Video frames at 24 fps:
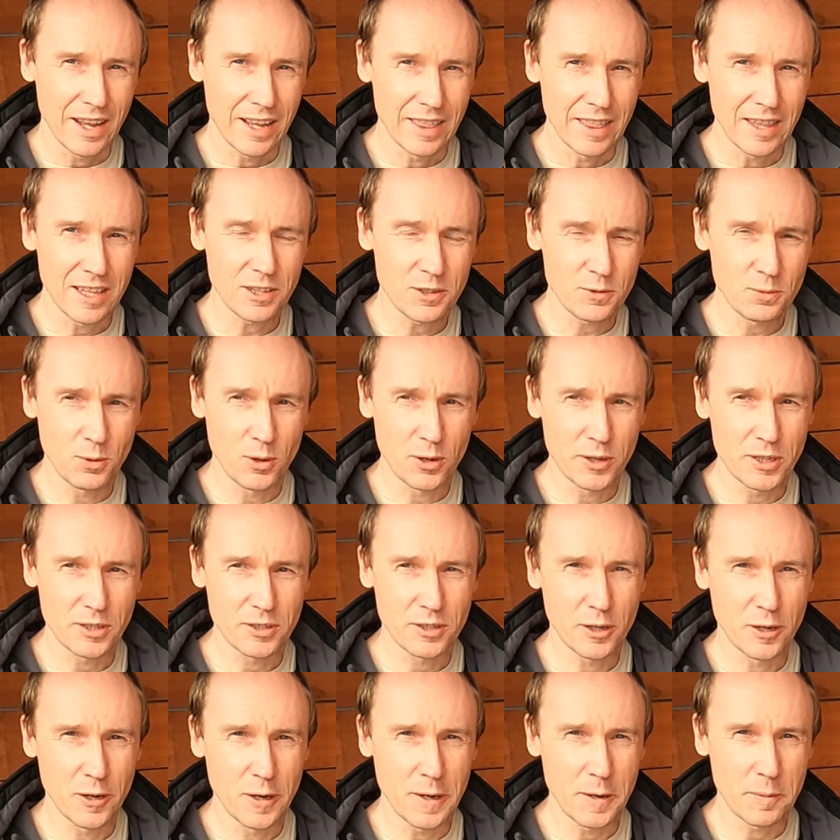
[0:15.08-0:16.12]
and this one is
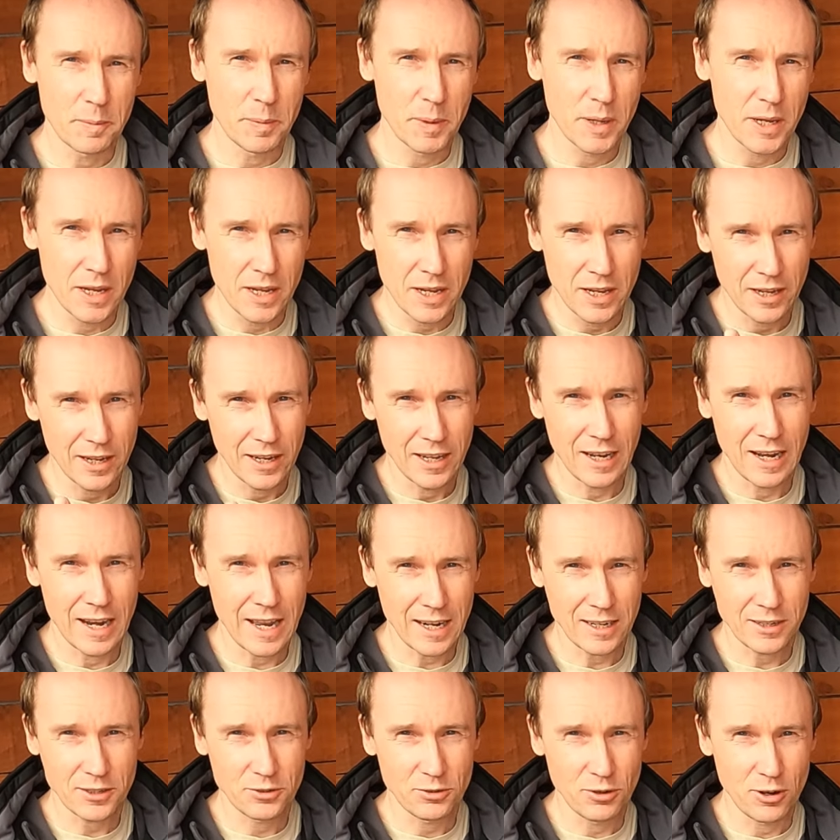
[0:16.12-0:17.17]
going to be
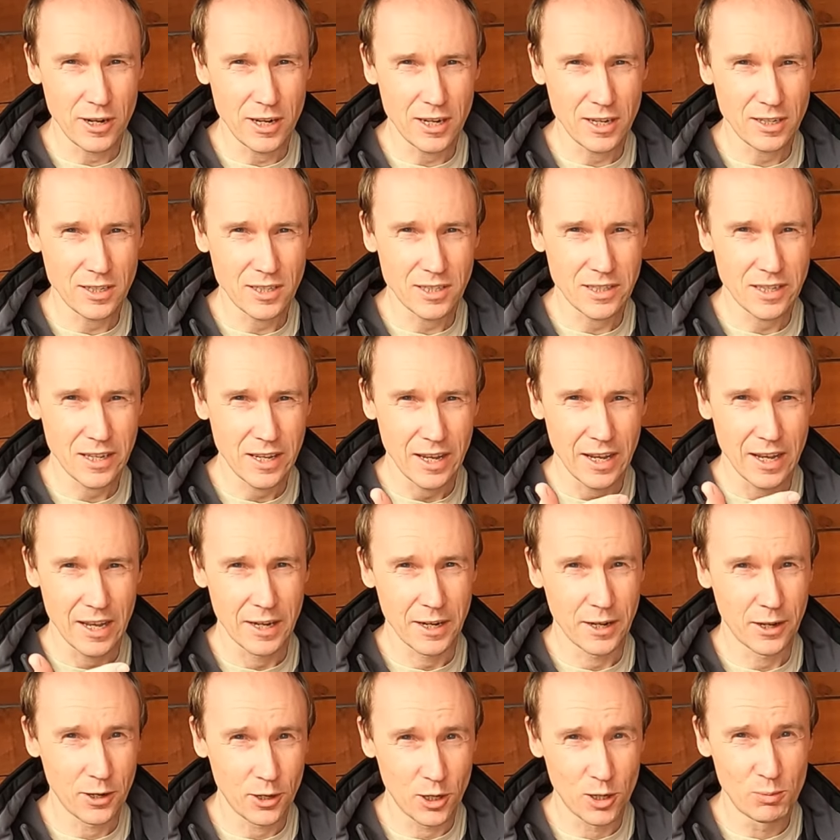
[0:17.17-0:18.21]
electronics
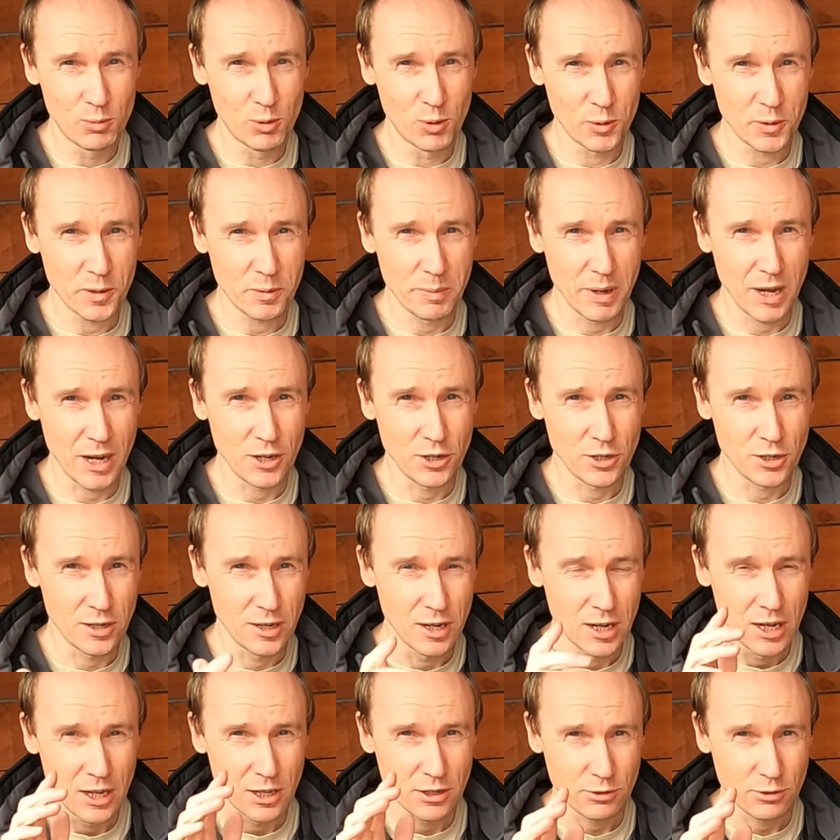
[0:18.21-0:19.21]
and home automation.